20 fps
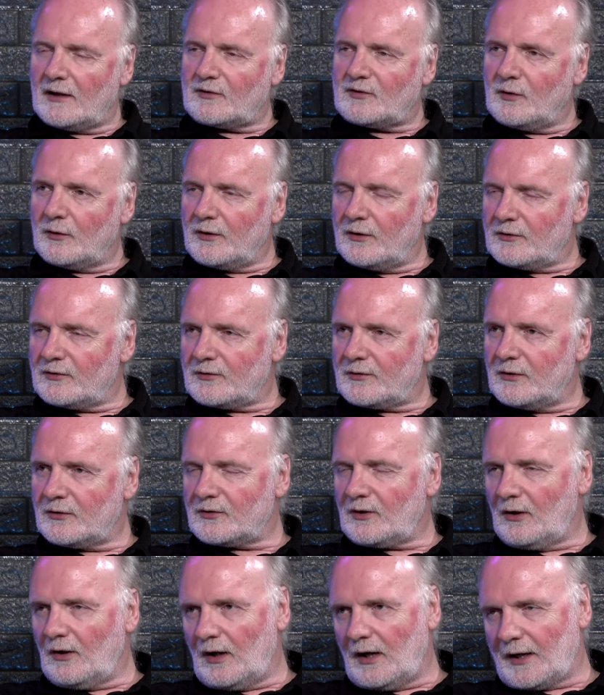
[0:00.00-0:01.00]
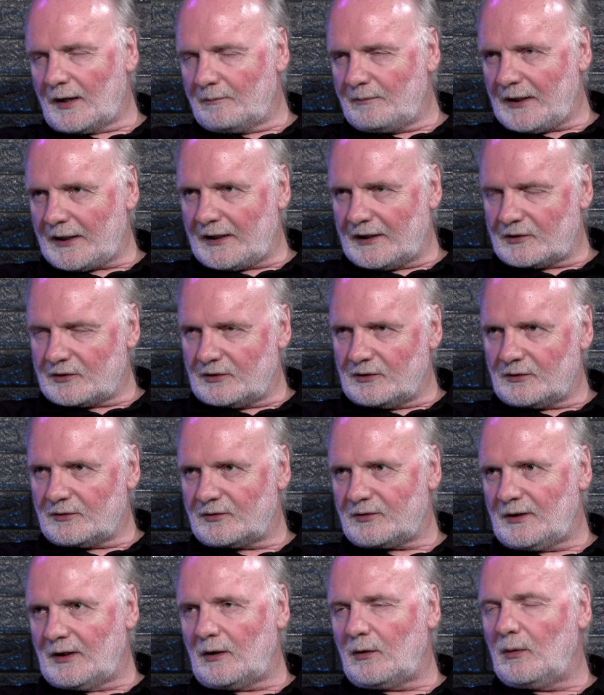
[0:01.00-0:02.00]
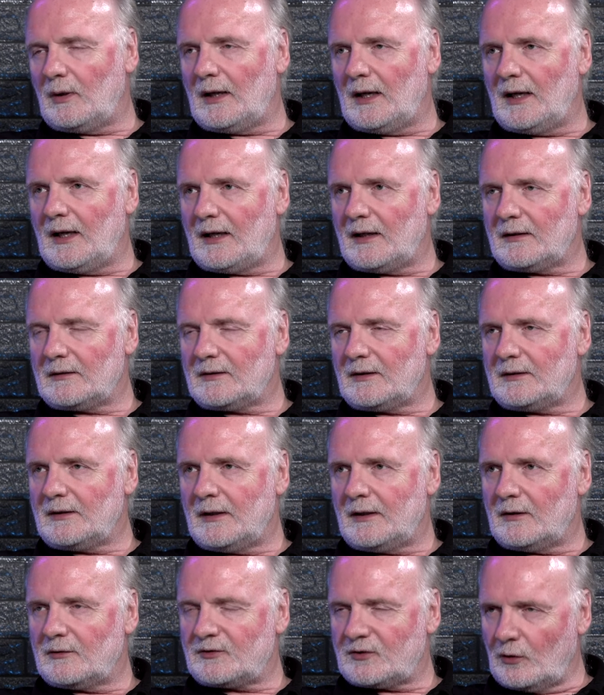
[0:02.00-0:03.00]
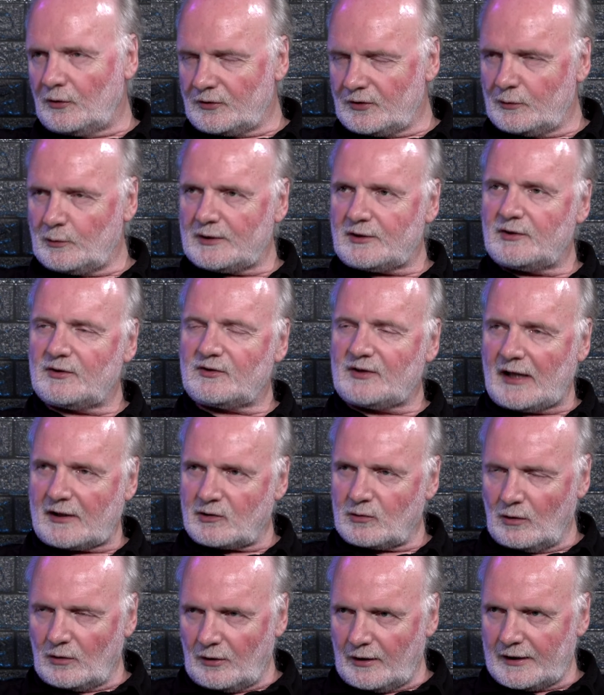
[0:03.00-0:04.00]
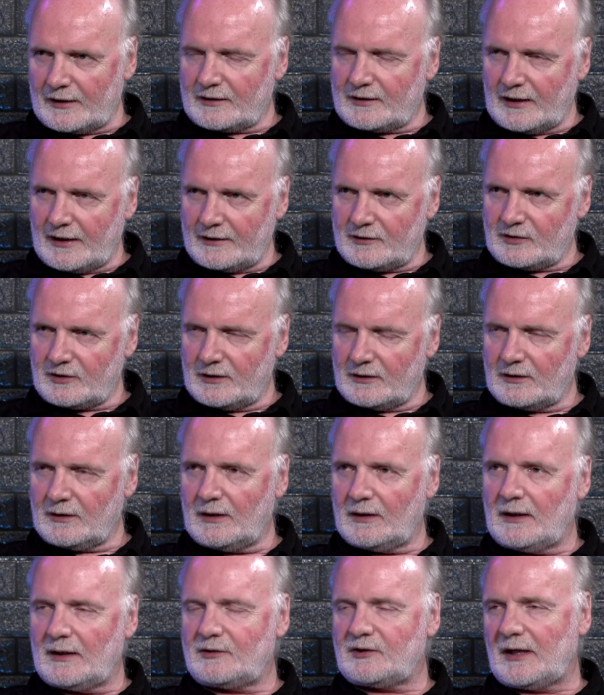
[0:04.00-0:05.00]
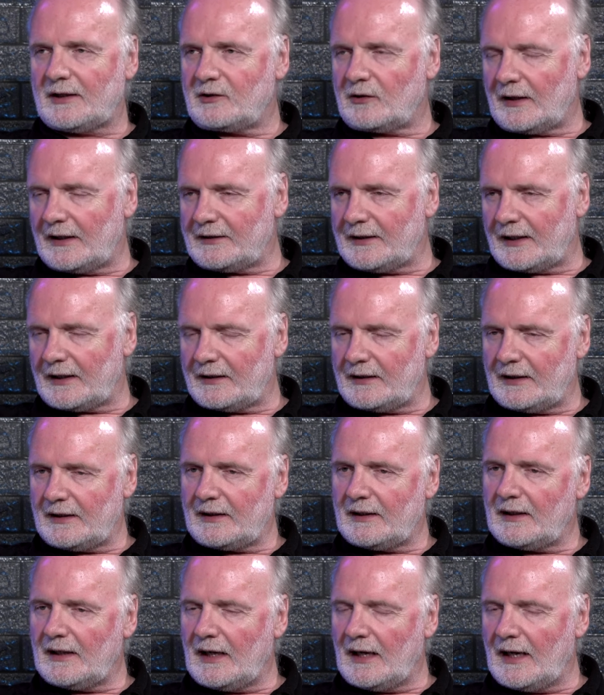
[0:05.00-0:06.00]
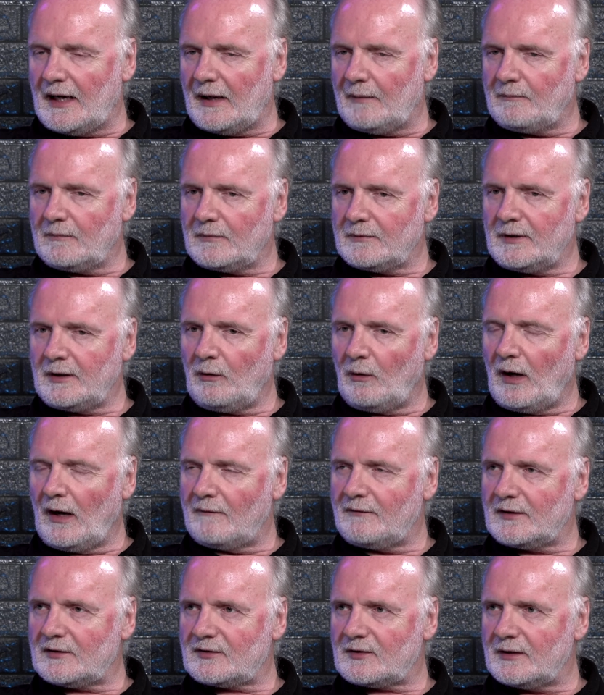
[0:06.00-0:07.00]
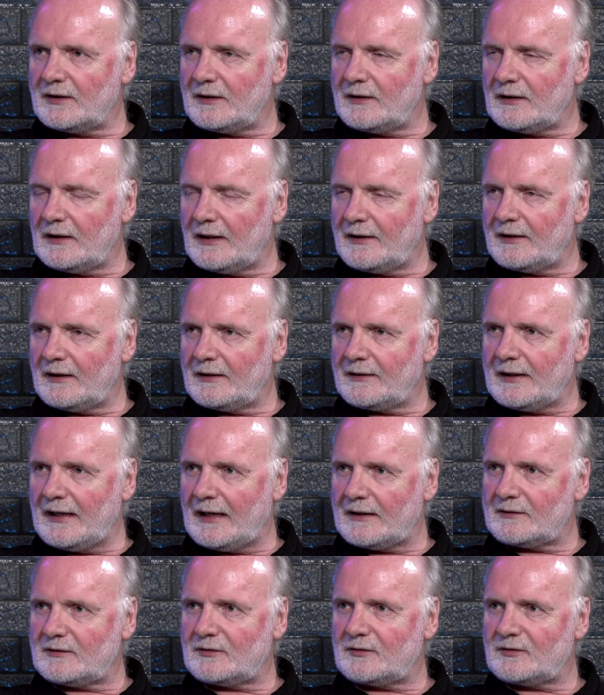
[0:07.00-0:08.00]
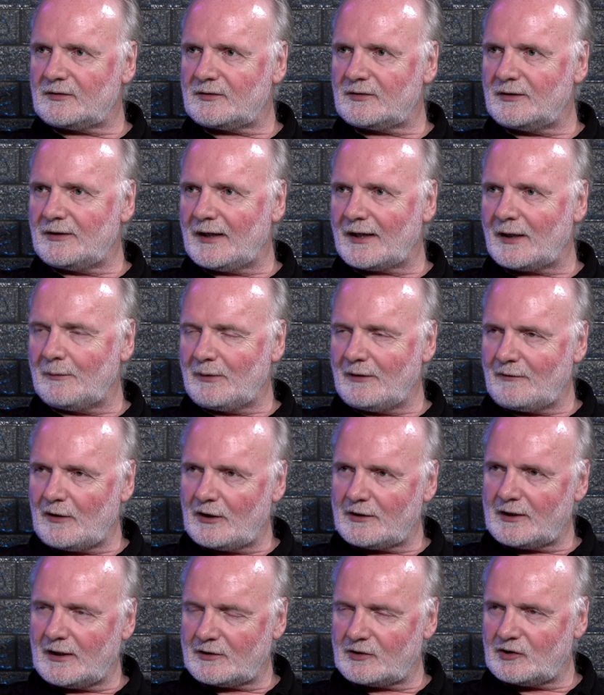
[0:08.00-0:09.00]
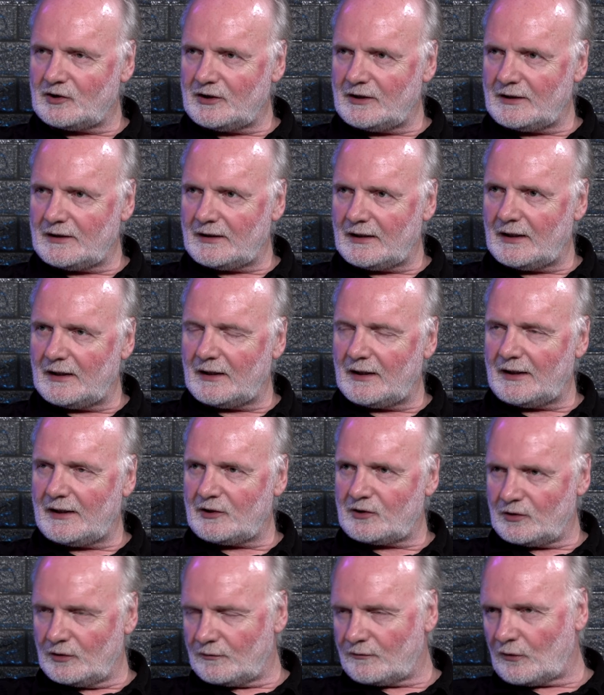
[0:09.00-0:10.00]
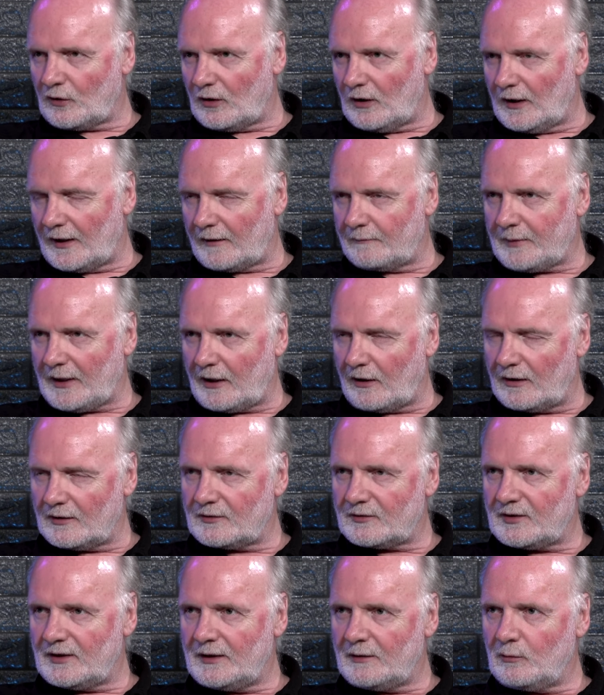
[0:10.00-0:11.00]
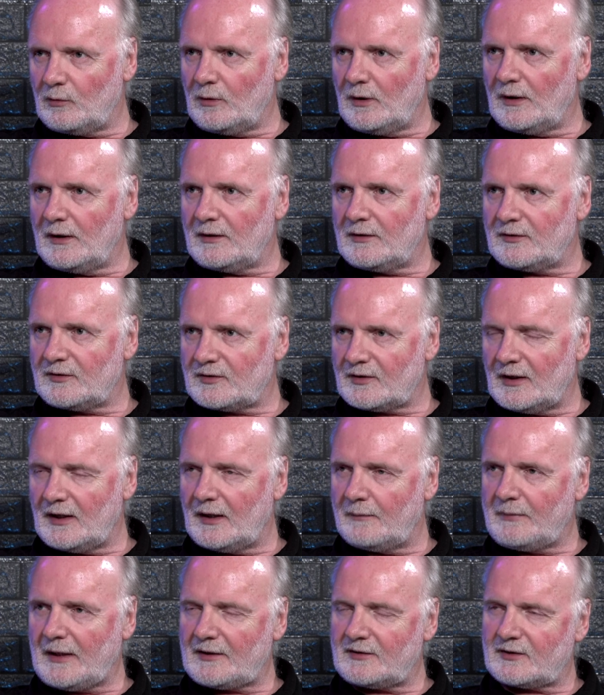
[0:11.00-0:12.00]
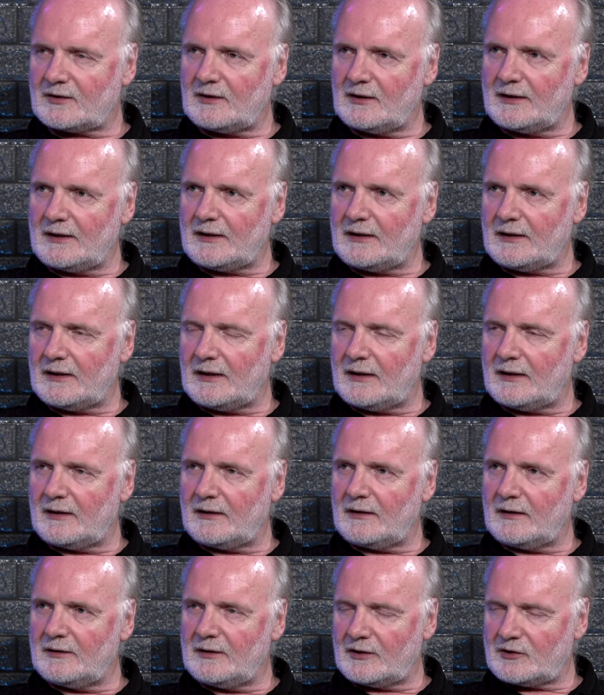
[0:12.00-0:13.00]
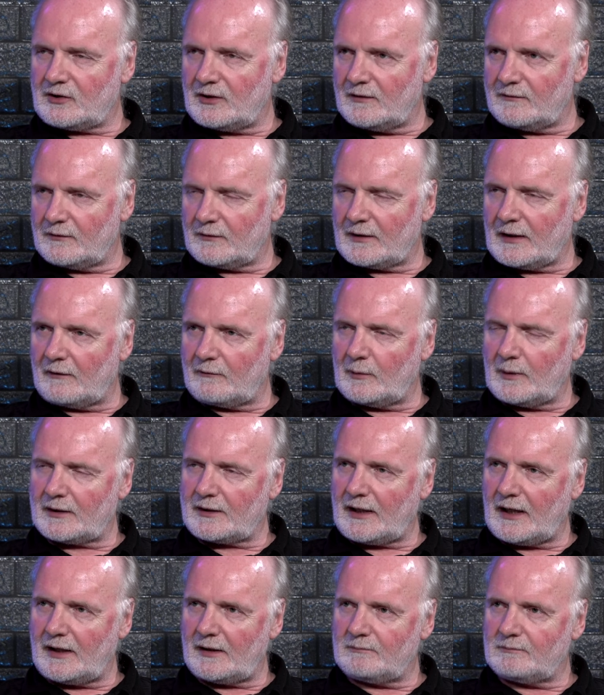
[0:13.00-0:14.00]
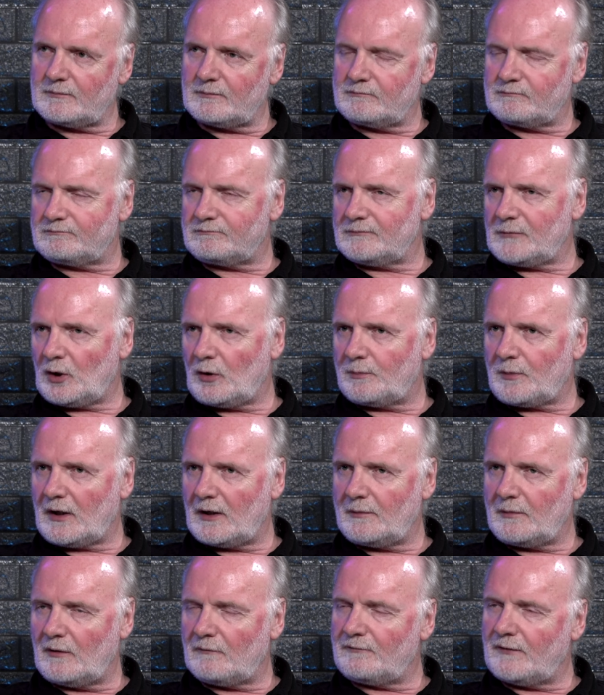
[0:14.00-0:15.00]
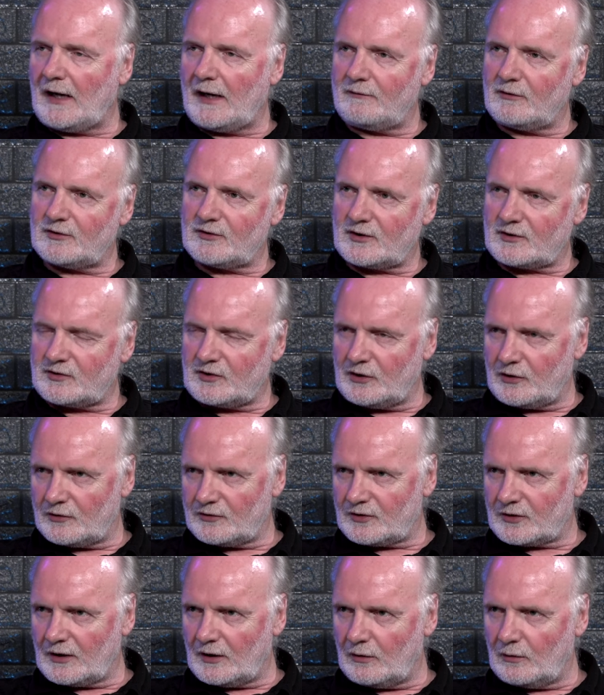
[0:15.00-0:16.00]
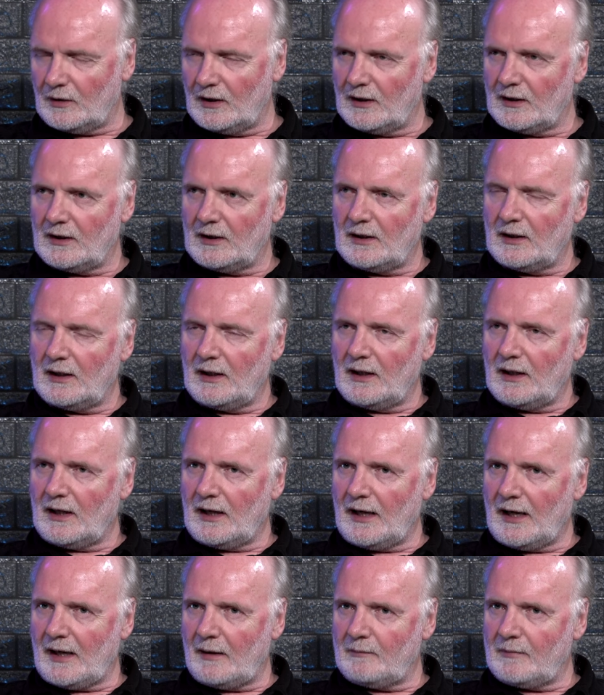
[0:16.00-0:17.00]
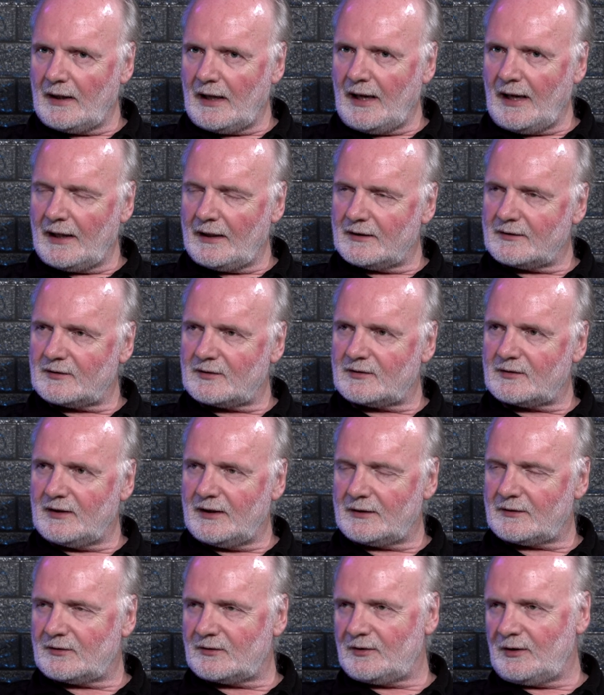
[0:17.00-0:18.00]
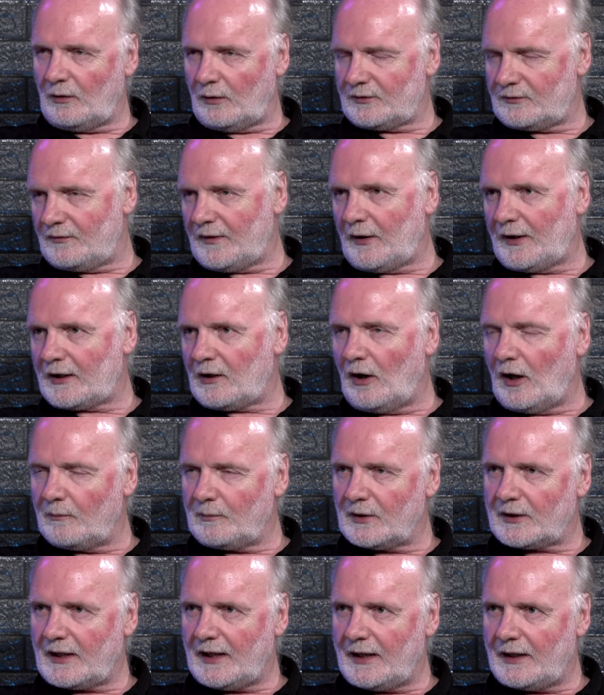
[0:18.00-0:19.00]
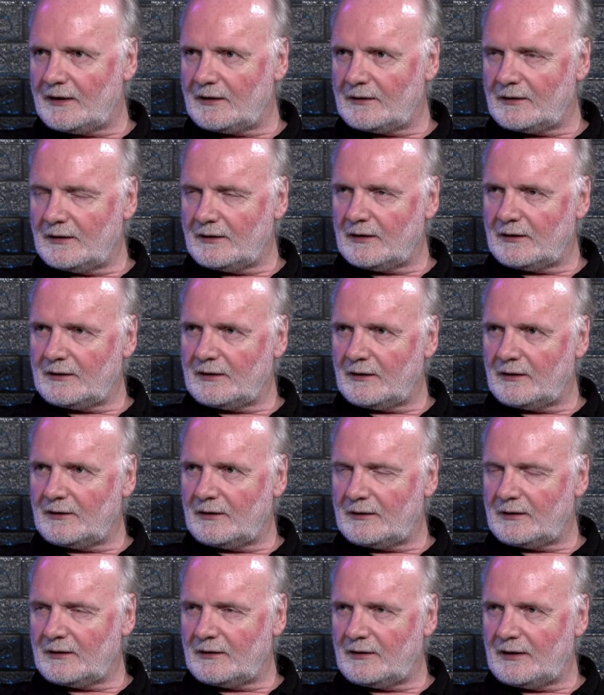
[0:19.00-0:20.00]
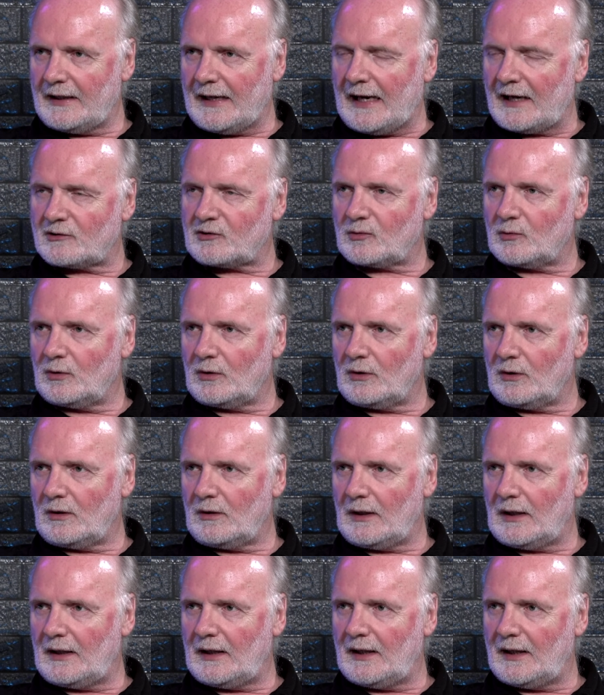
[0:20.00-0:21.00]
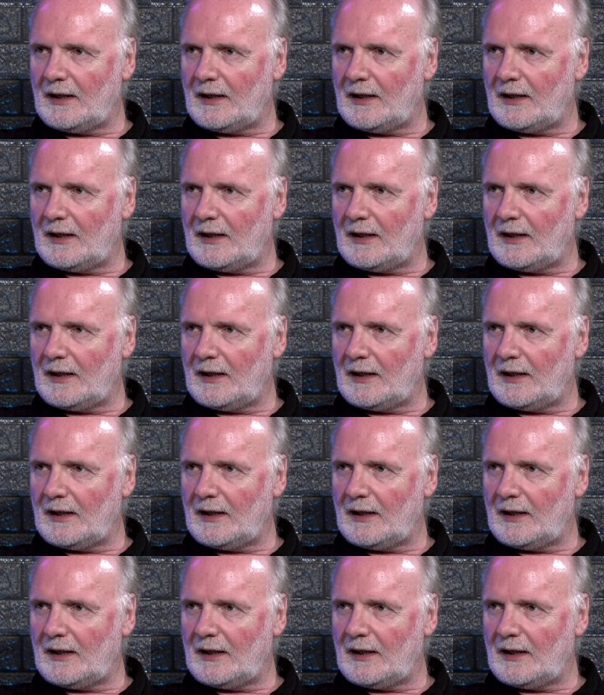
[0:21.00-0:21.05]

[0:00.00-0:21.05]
so there's a lot of big issues, you know, SOGI, which is sexual orientation, gender identity, you know, obviously that can be a very touchy issue for a lot of parents. It was basically an initiative of the government, came probably about 5 or 6 years ago. And it's you know, it's very complicated. The actual